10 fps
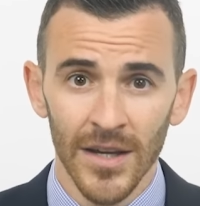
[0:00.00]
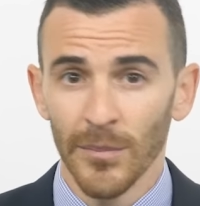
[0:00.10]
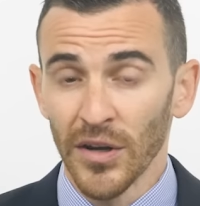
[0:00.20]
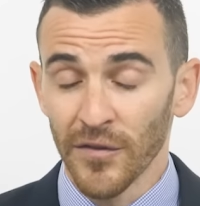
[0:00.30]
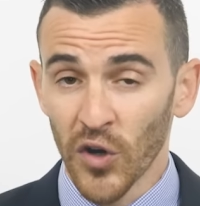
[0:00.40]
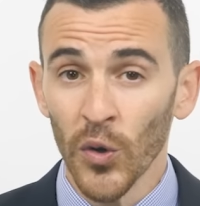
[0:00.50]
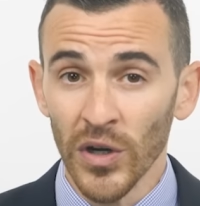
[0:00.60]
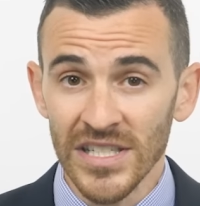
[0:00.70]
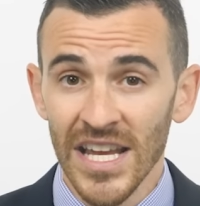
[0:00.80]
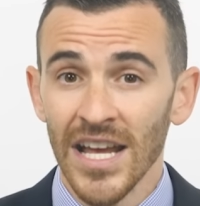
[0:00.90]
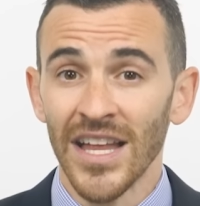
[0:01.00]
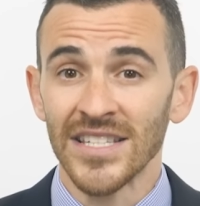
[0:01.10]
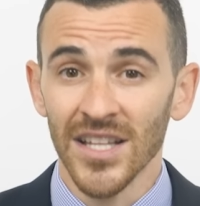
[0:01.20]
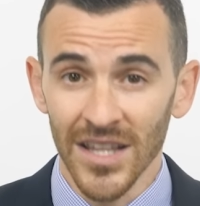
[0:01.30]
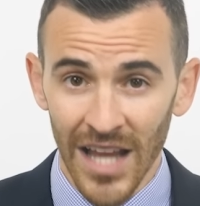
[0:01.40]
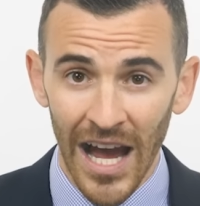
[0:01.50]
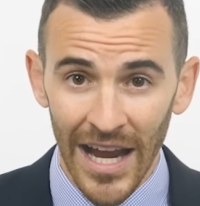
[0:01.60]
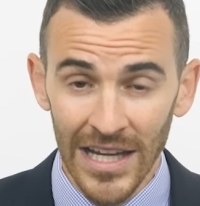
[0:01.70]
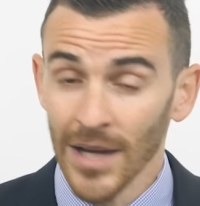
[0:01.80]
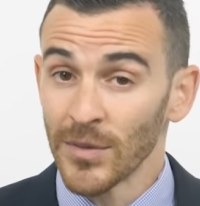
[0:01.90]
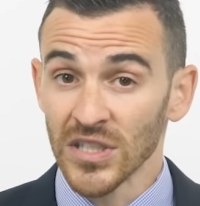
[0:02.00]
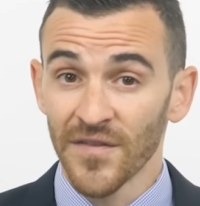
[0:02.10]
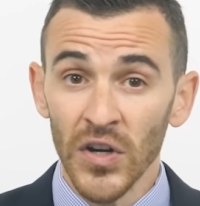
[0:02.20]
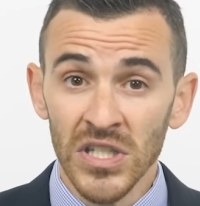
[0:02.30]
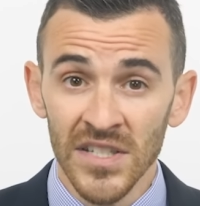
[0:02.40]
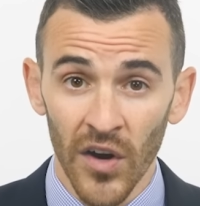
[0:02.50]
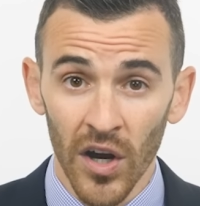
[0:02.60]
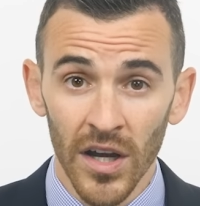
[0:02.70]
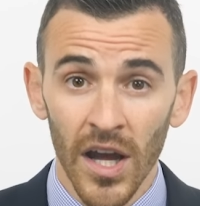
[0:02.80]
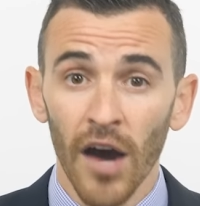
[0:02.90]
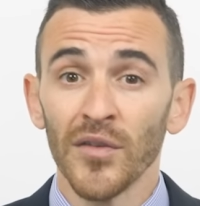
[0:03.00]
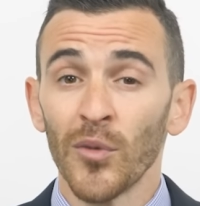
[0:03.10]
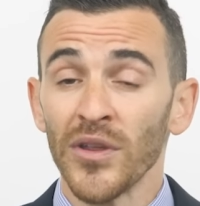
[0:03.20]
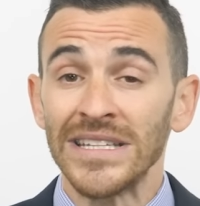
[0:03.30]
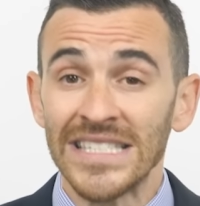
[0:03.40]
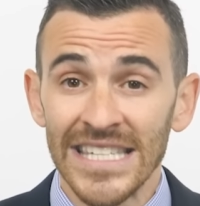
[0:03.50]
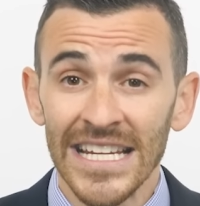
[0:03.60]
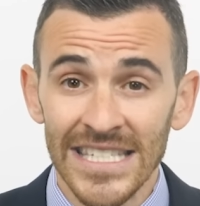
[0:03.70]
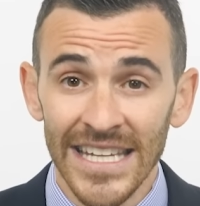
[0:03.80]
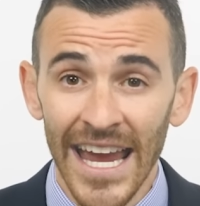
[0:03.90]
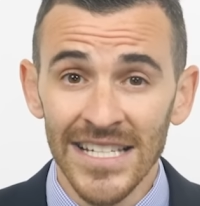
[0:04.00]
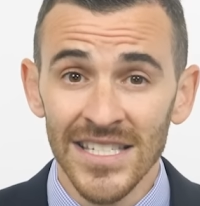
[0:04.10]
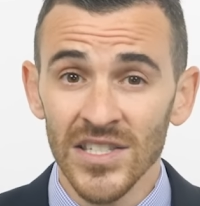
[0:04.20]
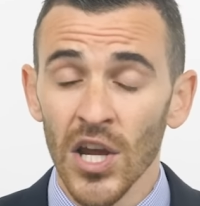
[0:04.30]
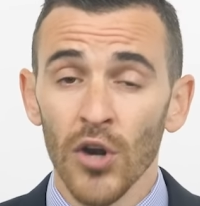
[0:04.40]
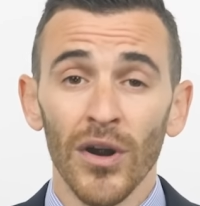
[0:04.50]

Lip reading: But of course, that's a lie, because first of all, of the more than 60 cases,